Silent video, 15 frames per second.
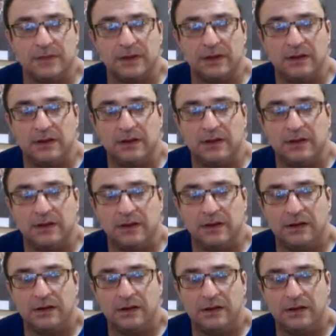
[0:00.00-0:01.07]

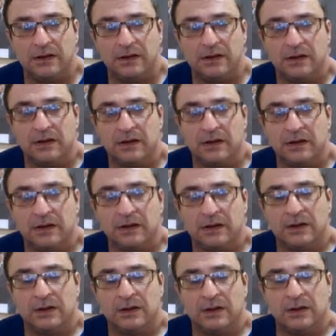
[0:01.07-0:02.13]

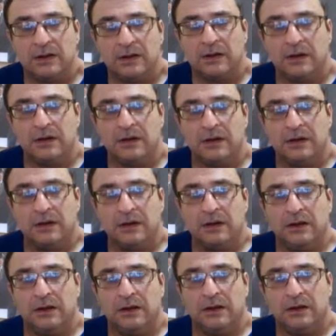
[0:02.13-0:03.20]

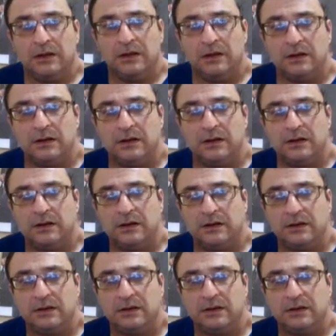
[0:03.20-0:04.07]
This person isn't speaking.